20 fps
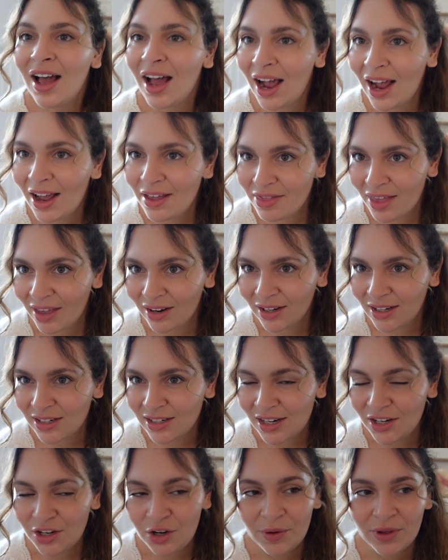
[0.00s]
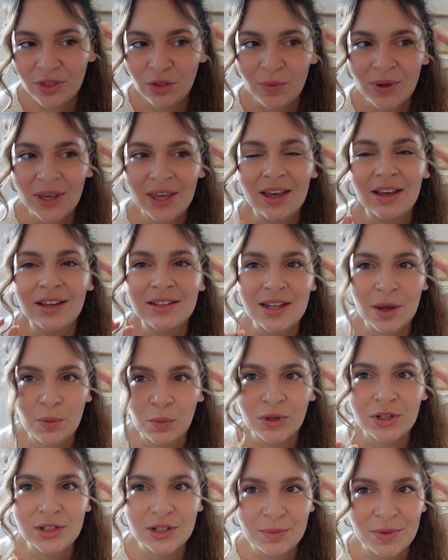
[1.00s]
and then continue it in the weekend because I
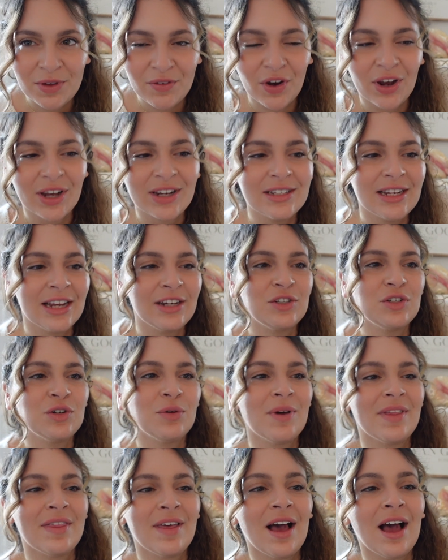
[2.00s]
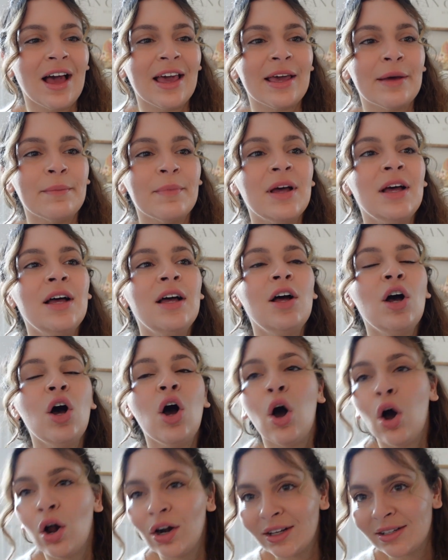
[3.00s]
want to be very intentional with it. I am
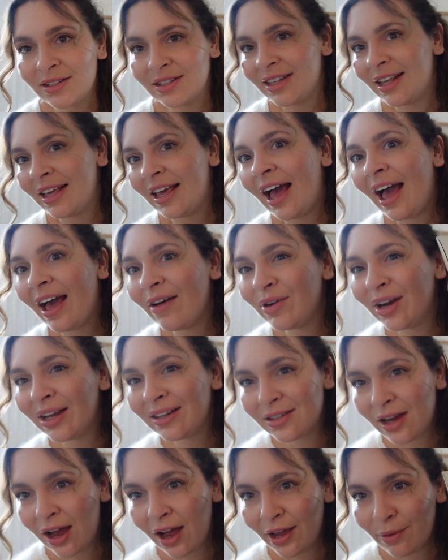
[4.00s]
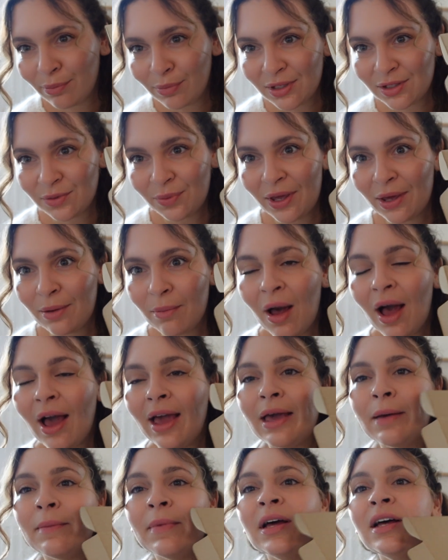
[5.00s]
honestly, I haven't had time this week, but I
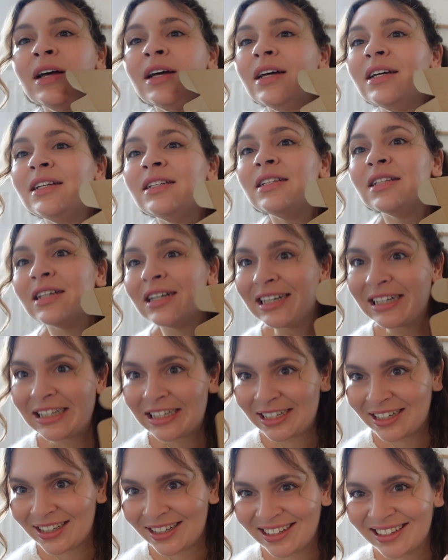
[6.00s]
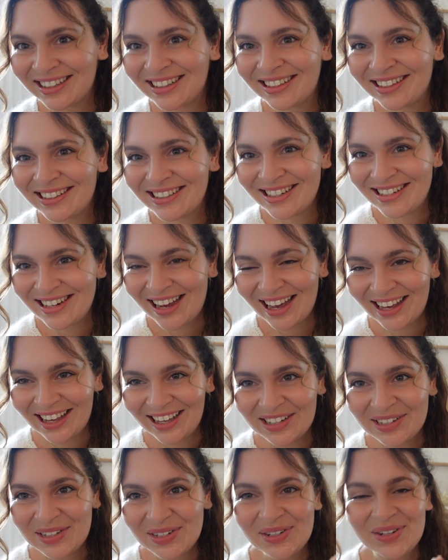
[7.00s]
am dying to tuck
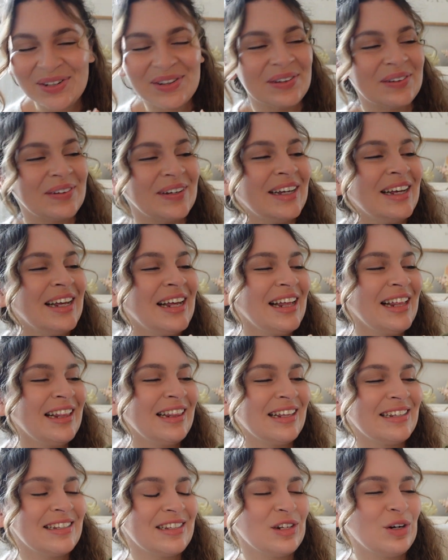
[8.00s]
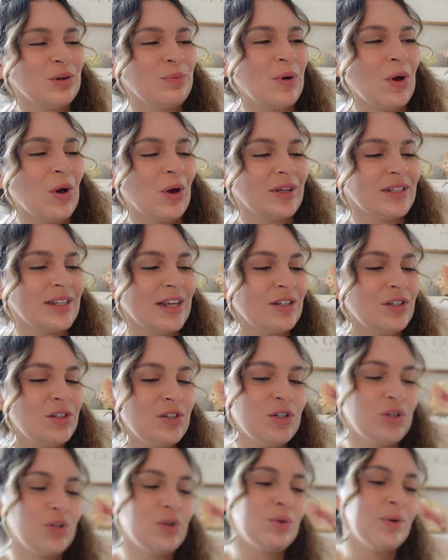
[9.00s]
into this little box and
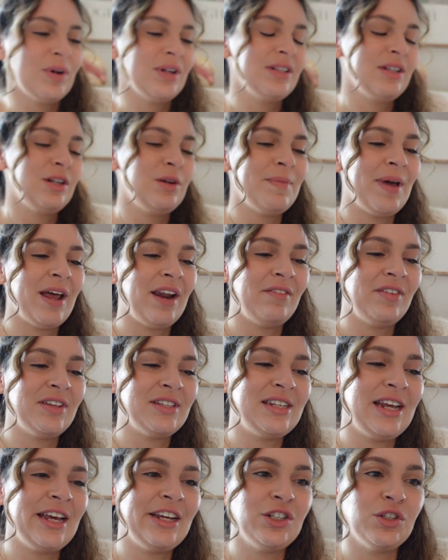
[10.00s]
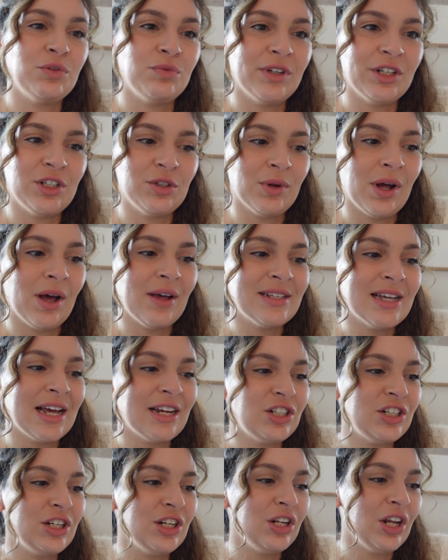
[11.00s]
do a little manifestation ritual. I was
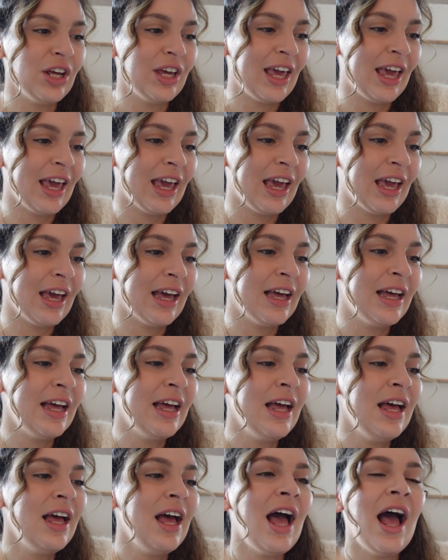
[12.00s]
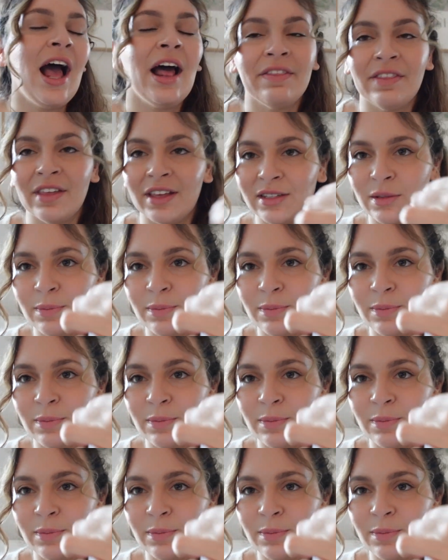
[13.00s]
actually looking at this